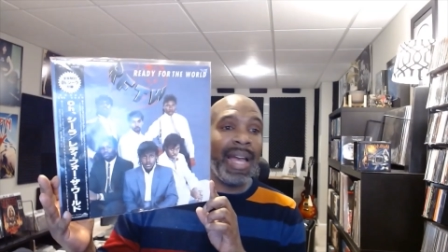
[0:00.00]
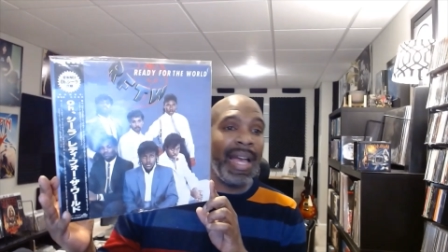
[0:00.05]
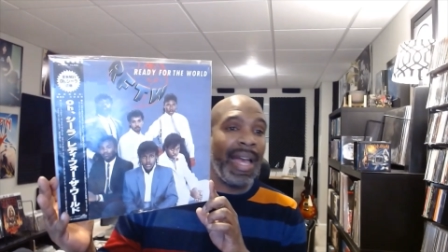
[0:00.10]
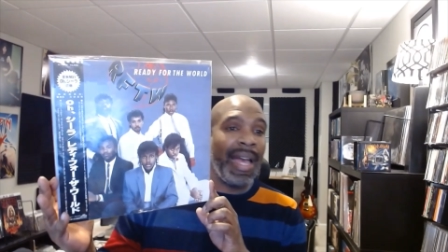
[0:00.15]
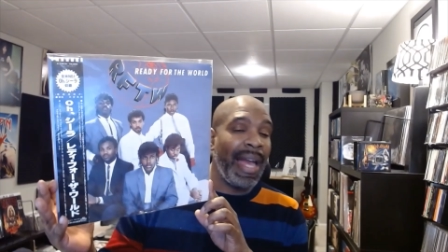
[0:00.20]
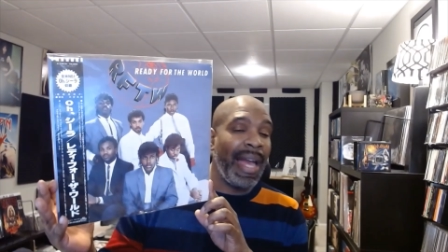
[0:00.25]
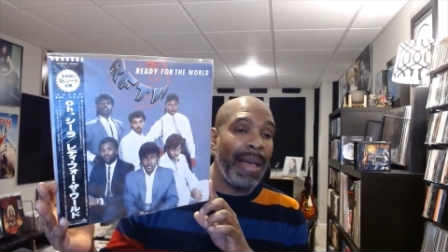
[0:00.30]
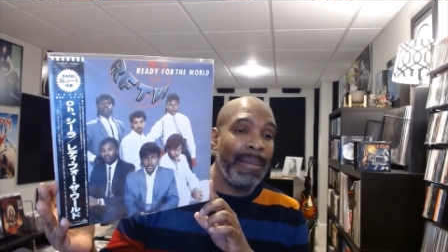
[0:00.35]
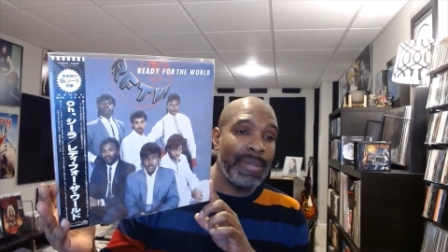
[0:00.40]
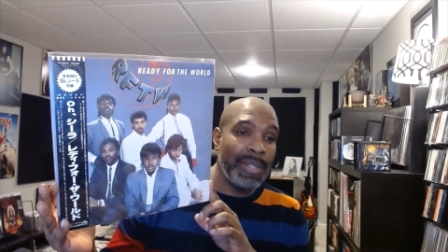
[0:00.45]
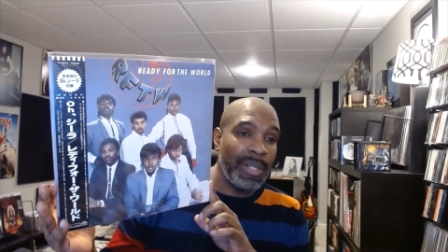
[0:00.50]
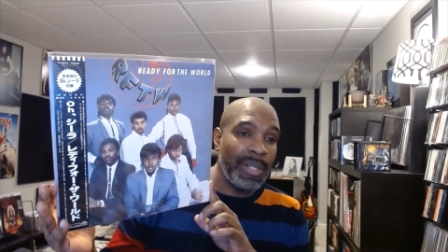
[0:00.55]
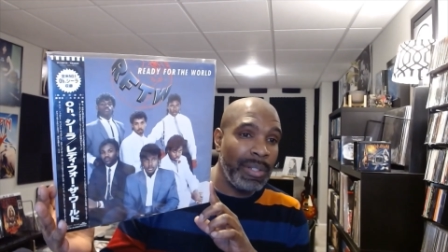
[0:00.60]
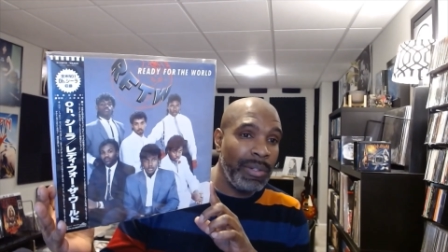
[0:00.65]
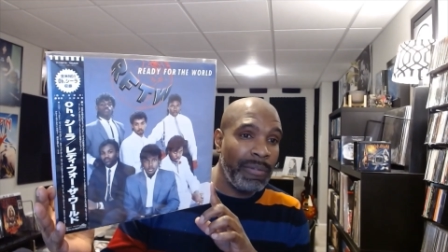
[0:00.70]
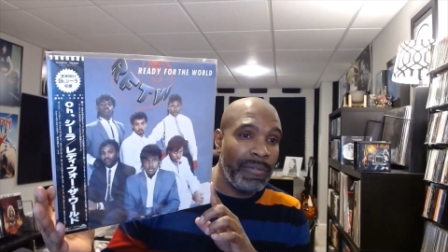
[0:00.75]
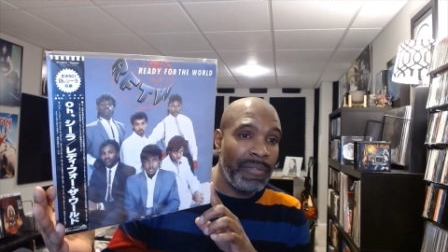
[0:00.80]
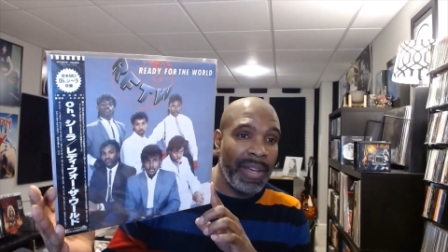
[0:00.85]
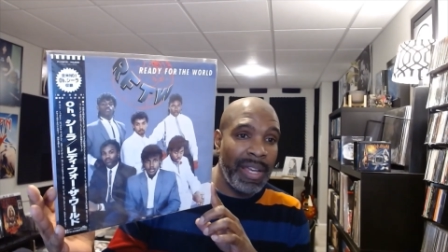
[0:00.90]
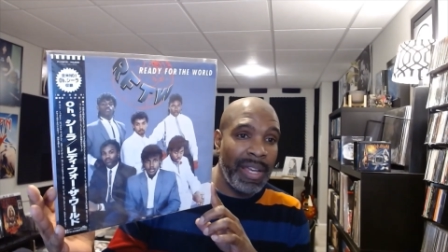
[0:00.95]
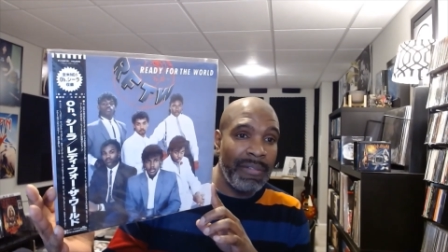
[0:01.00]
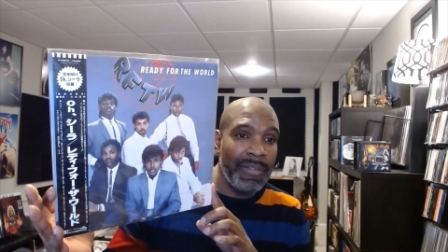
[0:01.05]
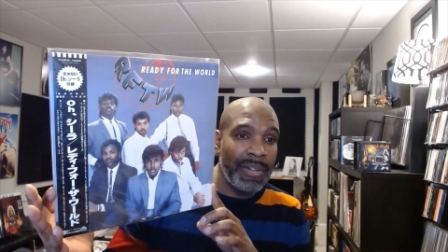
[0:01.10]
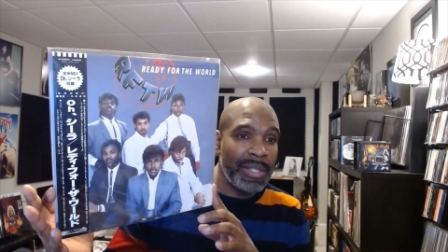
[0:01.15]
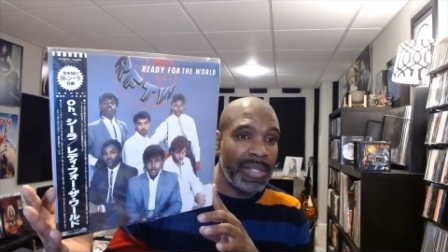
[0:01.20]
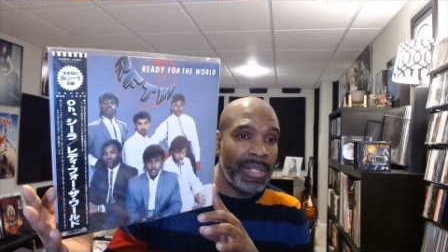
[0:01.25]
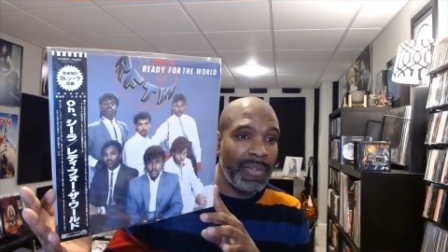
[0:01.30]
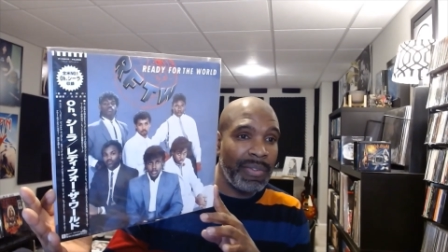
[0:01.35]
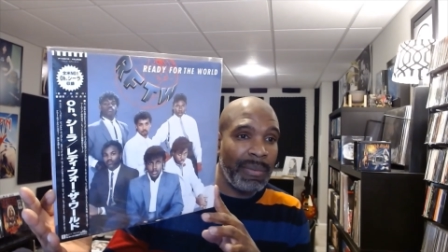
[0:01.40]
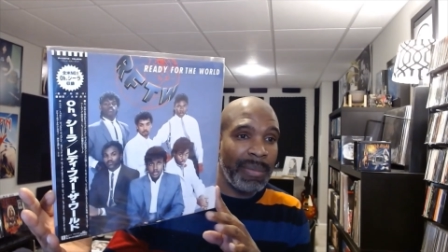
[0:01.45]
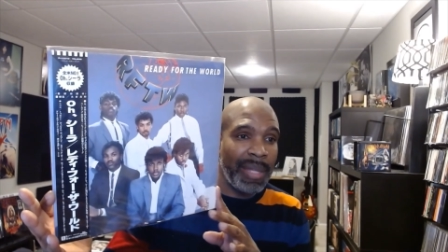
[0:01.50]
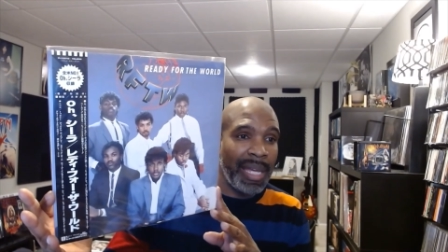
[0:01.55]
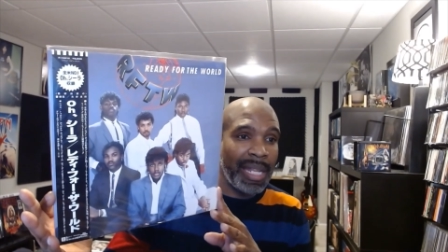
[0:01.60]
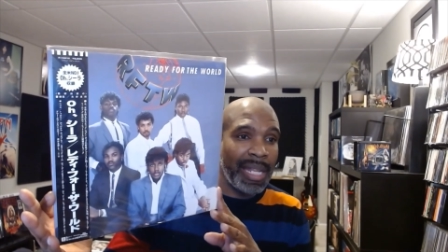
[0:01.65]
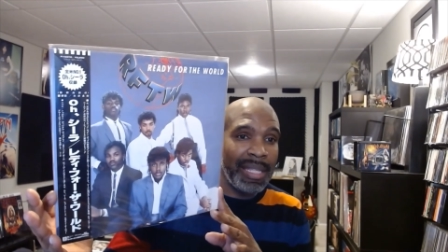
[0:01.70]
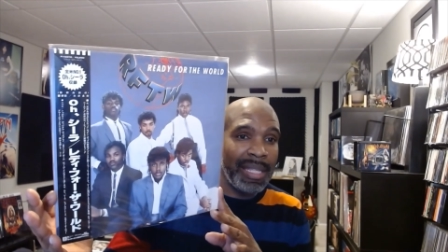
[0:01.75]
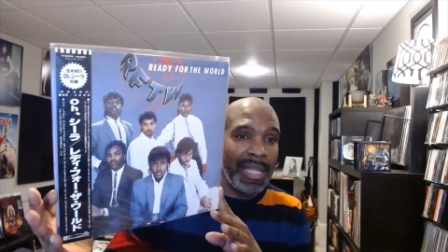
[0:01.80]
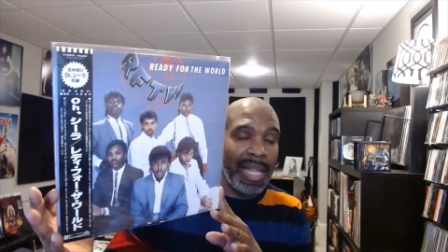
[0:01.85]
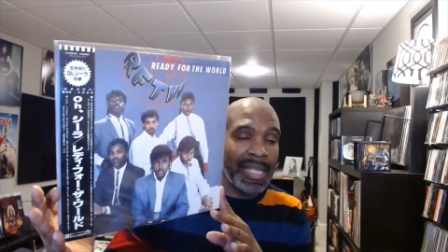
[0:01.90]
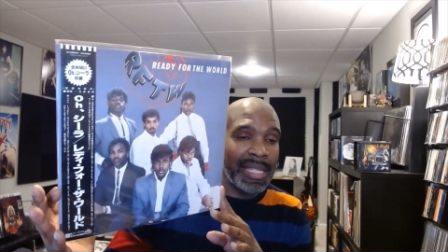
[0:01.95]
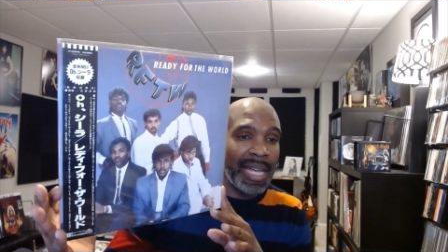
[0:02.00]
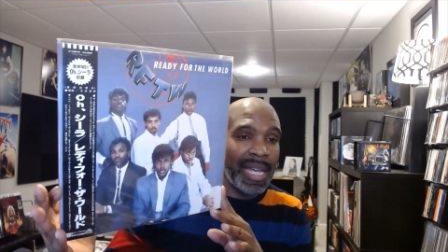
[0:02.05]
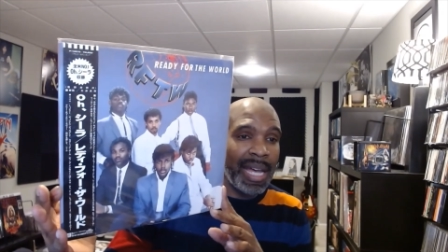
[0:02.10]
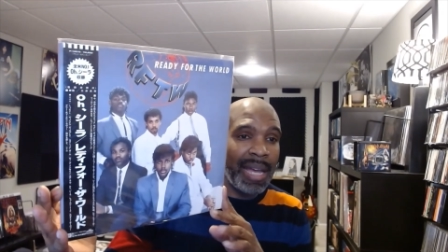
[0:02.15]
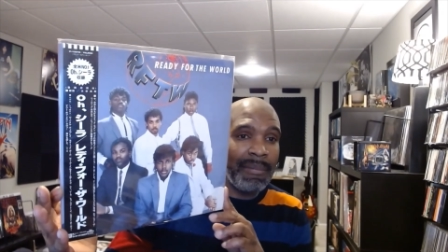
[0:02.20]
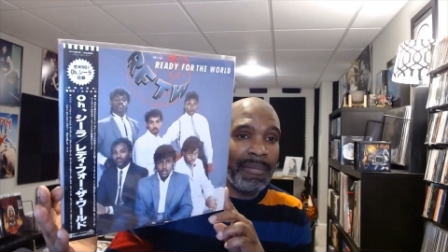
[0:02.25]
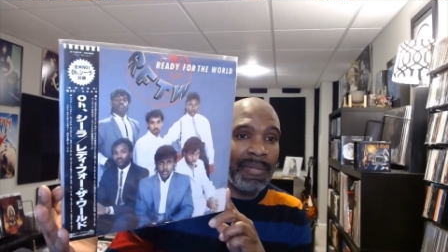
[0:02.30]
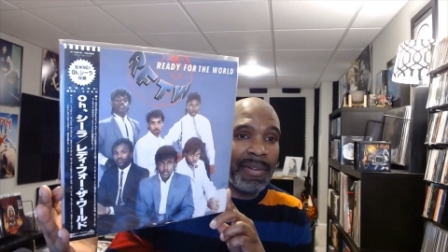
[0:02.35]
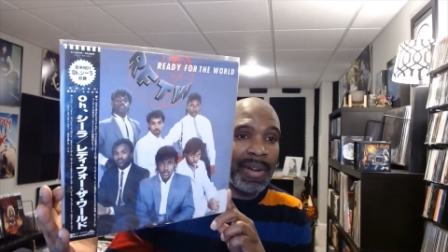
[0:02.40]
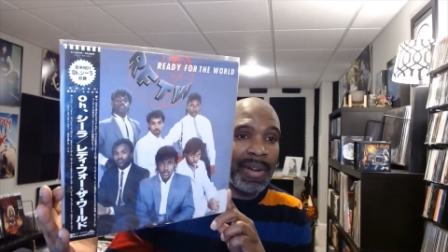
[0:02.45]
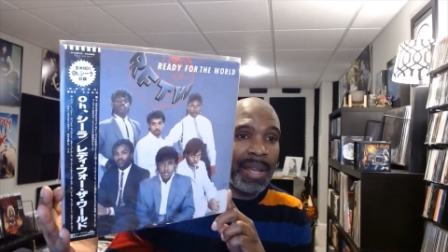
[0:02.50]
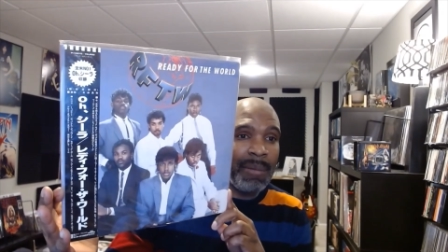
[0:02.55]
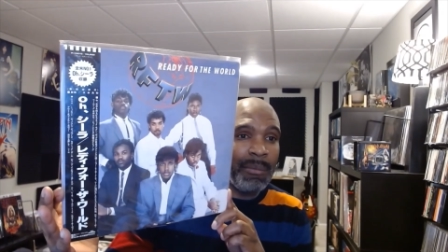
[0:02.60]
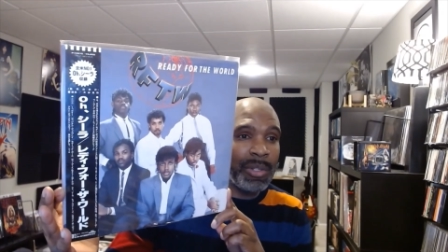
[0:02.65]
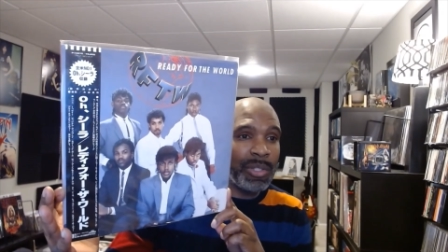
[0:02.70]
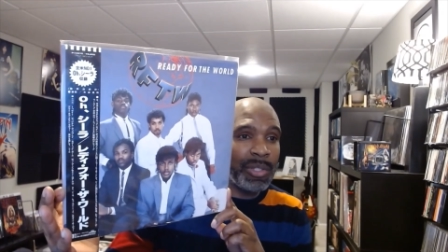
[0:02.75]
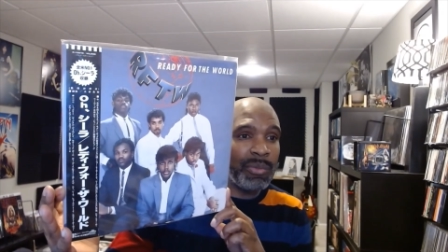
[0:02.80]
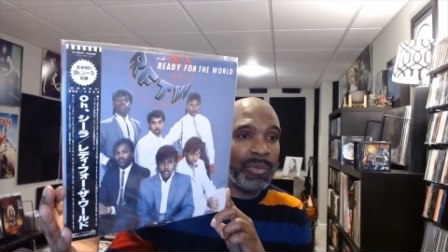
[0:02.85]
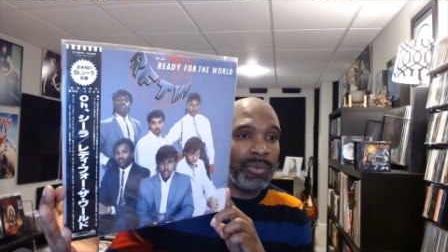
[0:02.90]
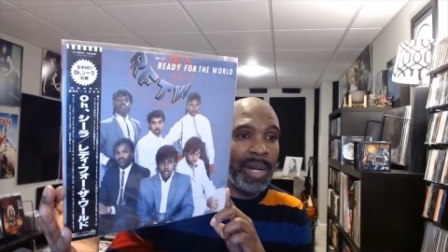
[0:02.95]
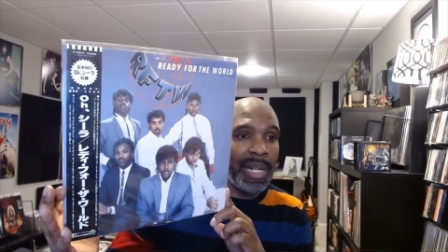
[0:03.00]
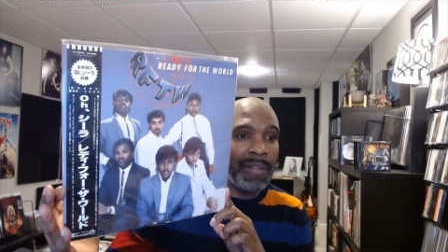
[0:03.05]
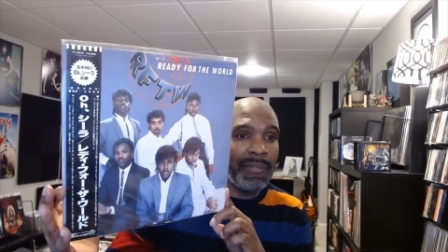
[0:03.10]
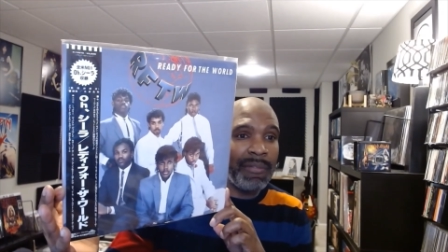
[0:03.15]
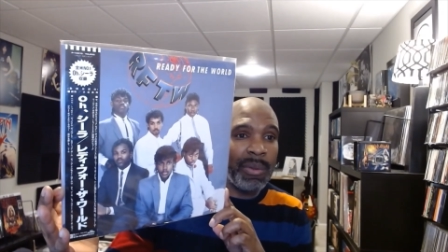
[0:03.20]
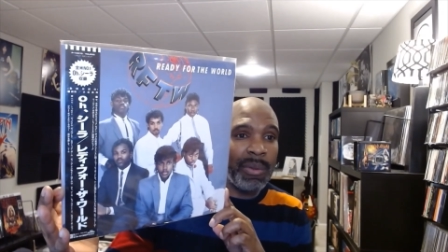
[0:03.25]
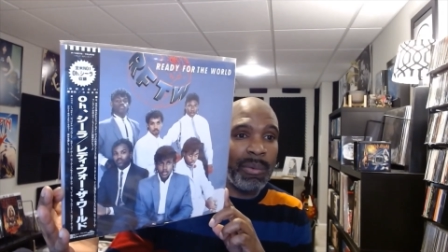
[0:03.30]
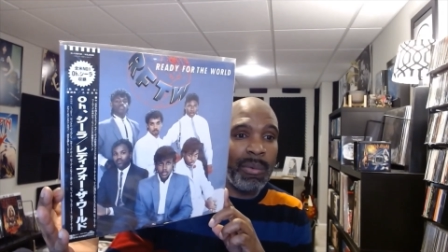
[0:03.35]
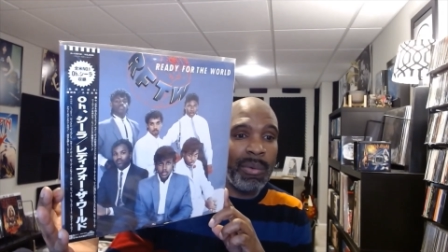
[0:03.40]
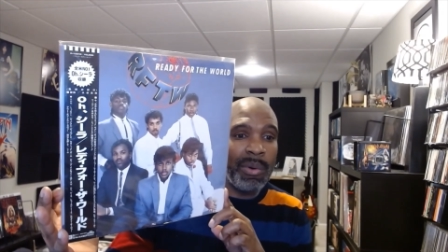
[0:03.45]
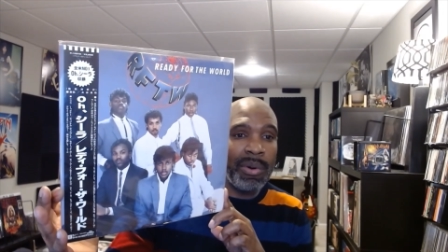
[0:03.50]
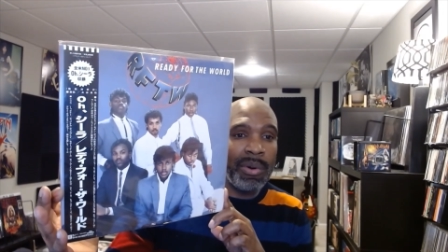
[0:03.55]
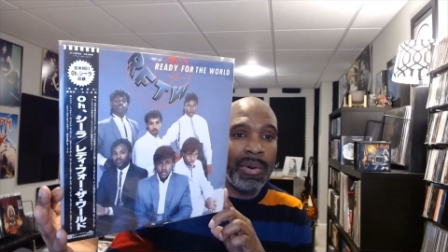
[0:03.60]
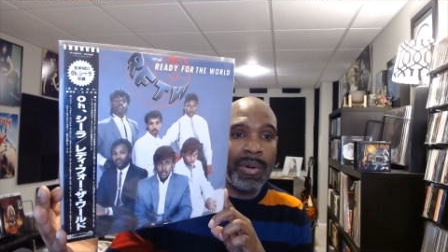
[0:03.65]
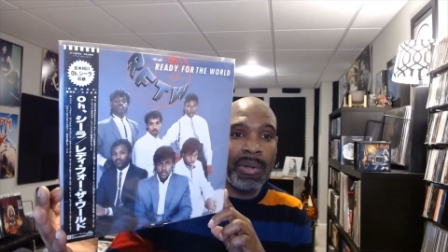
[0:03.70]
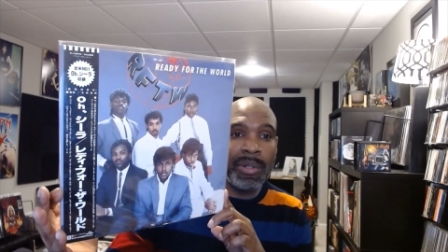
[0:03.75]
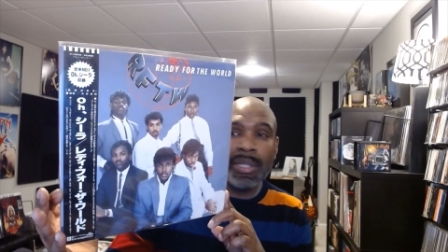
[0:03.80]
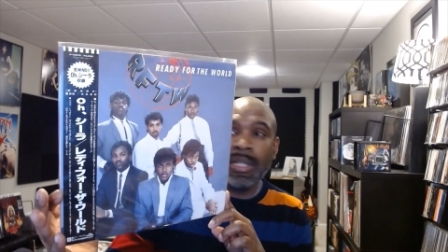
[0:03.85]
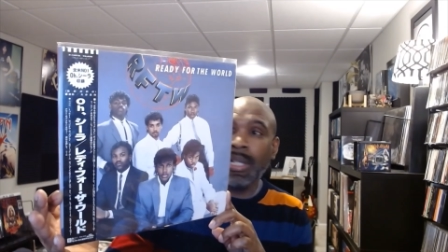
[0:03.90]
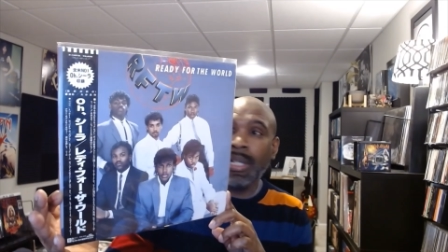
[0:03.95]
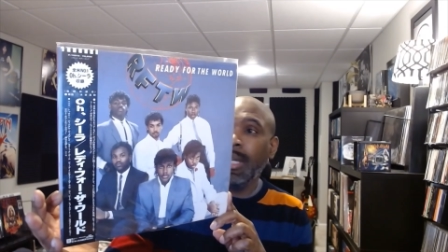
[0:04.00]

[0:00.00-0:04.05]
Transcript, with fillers: absolute favorites from that that time frame which is Ready for the World